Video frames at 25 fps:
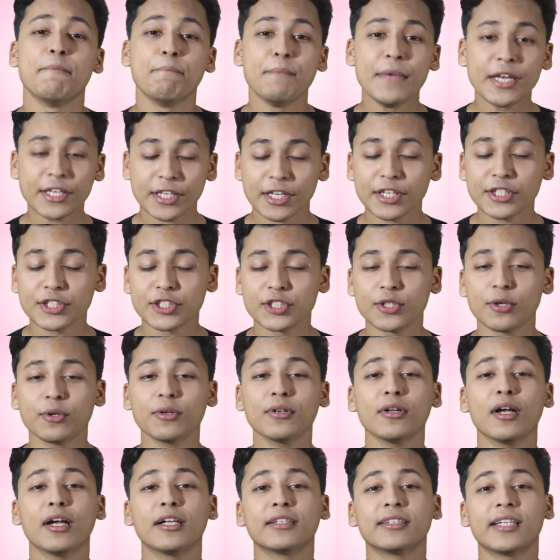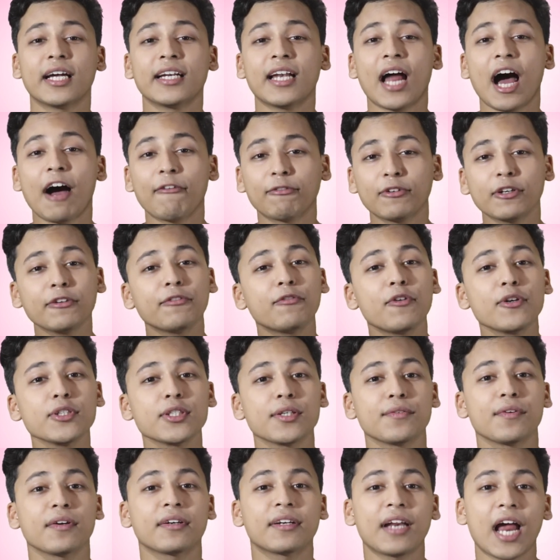Making sure that after 4
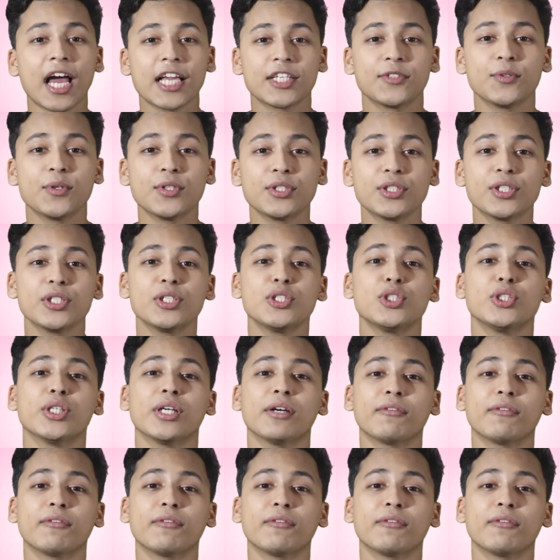years of graduation,